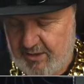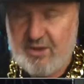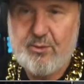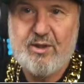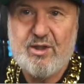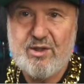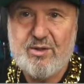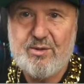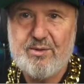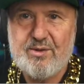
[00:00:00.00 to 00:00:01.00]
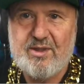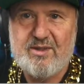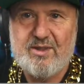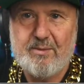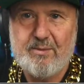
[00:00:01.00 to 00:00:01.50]
you want to use
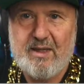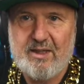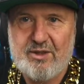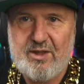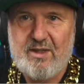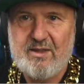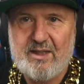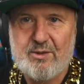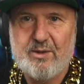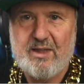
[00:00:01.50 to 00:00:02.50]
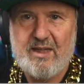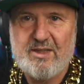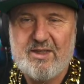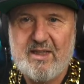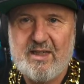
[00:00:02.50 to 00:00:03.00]
some energy. That's when the
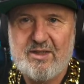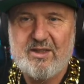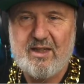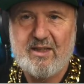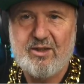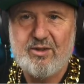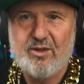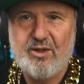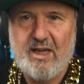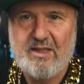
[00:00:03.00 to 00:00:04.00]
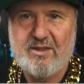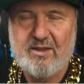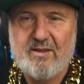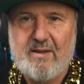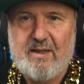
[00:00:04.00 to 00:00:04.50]
AC gets
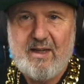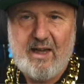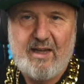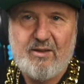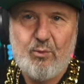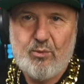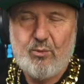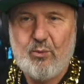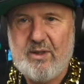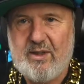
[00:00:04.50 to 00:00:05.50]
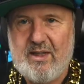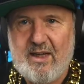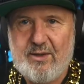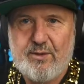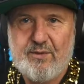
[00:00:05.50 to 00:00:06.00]
created. And one of
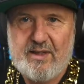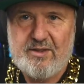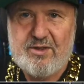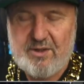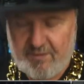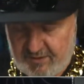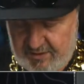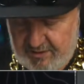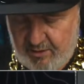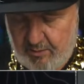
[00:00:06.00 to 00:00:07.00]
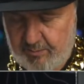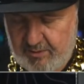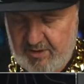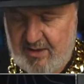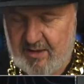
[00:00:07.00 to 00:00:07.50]
the other advantages of this
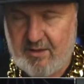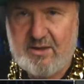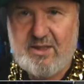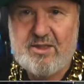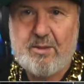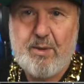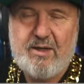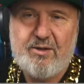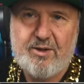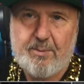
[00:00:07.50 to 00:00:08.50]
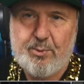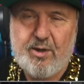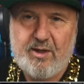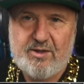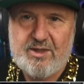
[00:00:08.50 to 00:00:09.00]
combo here, and it does depend on the
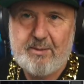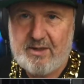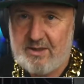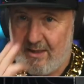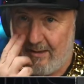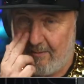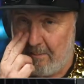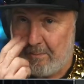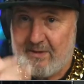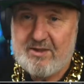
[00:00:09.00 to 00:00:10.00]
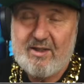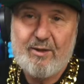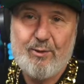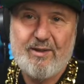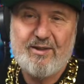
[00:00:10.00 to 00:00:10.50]
product to some extent, is
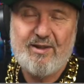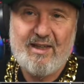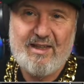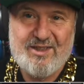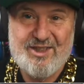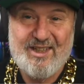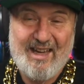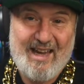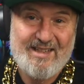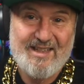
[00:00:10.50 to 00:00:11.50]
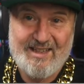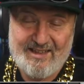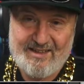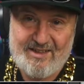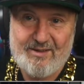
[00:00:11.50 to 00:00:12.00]
I call it they can sing and
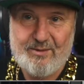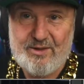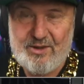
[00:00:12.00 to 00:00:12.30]
dance,